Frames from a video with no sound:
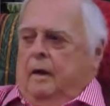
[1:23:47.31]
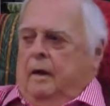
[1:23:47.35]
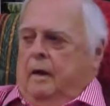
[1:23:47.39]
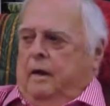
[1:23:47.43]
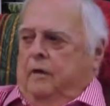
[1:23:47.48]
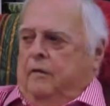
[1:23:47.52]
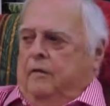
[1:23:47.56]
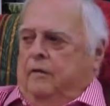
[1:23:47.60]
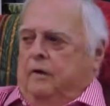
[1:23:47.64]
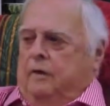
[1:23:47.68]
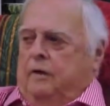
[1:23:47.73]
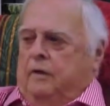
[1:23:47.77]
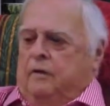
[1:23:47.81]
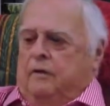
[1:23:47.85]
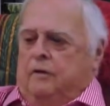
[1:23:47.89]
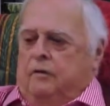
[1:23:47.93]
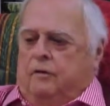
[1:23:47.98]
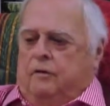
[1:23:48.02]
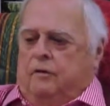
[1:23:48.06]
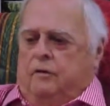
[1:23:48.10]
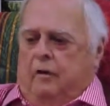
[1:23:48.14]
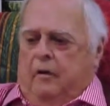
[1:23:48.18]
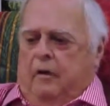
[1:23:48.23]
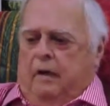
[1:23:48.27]
If it is a
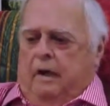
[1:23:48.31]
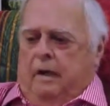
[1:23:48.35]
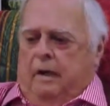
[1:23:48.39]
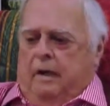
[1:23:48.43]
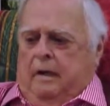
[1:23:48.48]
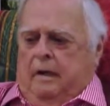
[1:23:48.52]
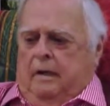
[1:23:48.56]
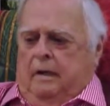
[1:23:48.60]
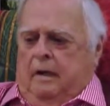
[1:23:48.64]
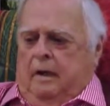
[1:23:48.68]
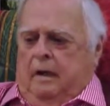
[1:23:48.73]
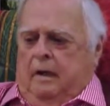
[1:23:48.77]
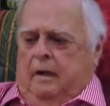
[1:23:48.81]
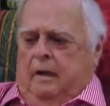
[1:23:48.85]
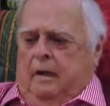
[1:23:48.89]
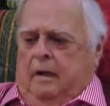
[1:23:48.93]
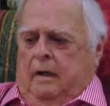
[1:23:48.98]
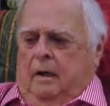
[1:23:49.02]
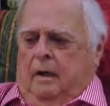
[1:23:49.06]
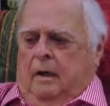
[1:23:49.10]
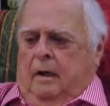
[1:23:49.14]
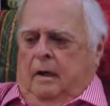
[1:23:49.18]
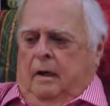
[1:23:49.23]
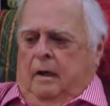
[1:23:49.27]
trade,
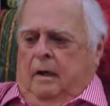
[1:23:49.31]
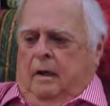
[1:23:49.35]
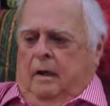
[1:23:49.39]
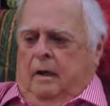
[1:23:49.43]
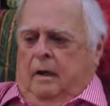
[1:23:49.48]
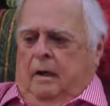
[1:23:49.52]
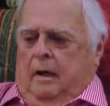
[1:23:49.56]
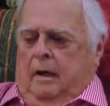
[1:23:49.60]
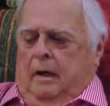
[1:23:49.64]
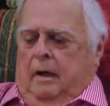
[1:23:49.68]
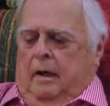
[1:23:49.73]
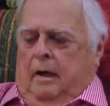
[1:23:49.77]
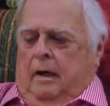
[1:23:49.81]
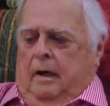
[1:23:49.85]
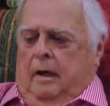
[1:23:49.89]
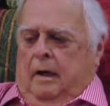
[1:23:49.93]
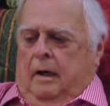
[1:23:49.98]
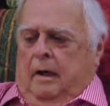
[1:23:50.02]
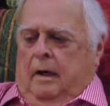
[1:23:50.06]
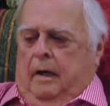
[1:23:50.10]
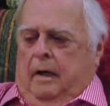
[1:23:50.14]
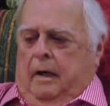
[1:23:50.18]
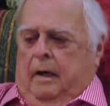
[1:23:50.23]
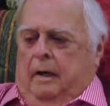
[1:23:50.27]

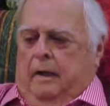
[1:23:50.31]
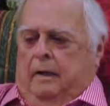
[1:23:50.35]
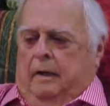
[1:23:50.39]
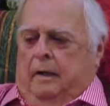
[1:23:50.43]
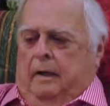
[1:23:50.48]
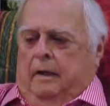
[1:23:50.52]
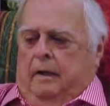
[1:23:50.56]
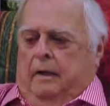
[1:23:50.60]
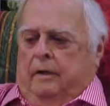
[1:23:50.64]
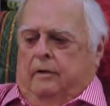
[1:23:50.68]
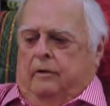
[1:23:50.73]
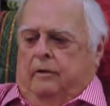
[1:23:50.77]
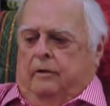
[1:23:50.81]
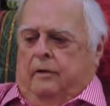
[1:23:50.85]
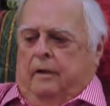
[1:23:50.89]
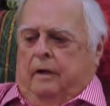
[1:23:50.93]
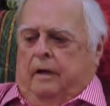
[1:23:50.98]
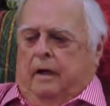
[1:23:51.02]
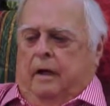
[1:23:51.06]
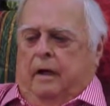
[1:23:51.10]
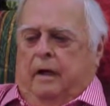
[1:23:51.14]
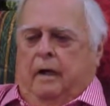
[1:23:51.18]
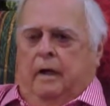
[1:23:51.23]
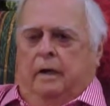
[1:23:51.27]
it is
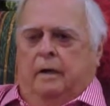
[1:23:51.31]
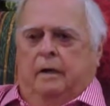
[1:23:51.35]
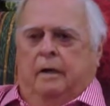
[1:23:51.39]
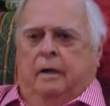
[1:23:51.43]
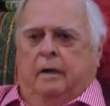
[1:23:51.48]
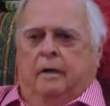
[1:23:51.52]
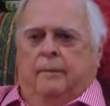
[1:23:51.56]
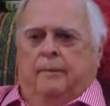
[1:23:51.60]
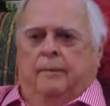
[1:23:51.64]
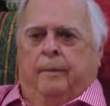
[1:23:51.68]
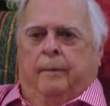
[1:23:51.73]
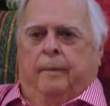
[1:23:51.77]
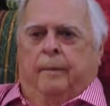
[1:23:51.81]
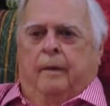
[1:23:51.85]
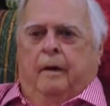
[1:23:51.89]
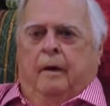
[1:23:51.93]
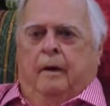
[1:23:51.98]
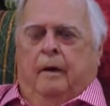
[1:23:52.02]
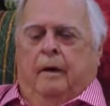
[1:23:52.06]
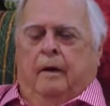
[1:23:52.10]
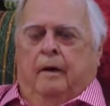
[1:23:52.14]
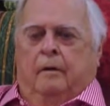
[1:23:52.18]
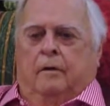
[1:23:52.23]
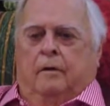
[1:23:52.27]
akin
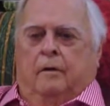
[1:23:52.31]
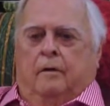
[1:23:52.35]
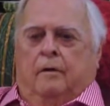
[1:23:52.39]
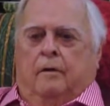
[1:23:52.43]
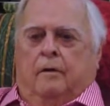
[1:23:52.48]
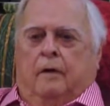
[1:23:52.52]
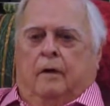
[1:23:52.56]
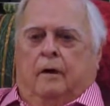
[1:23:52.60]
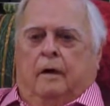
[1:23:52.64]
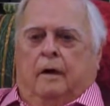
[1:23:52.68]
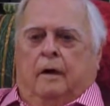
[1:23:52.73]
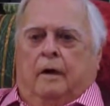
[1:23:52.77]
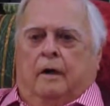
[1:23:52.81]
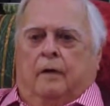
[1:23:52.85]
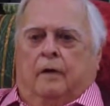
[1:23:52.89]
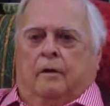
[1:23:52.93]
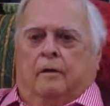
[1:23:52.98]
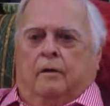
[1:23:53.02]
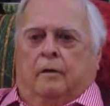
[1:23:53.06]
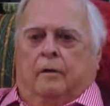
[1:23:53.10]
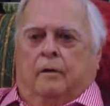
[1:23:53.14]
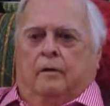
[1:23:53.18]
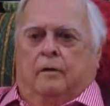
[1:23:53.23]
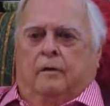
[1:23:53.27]
to the
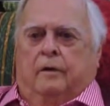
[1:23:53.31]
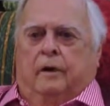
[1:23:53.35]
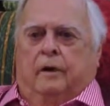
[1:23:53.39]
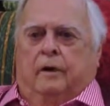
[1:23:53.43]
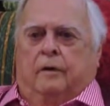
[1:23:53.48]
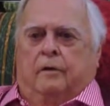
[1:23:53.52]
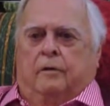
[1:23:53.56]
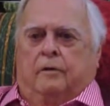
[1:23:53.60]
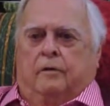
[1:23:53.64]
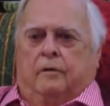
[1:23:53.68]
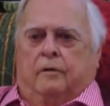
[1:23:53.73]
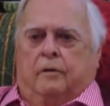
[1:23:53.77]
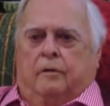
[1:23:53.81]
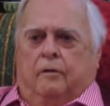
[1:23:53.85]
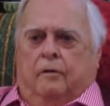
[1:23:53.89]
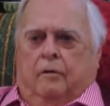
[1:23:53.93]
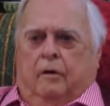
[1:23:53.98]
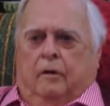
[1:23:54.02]
ladies on Dickerson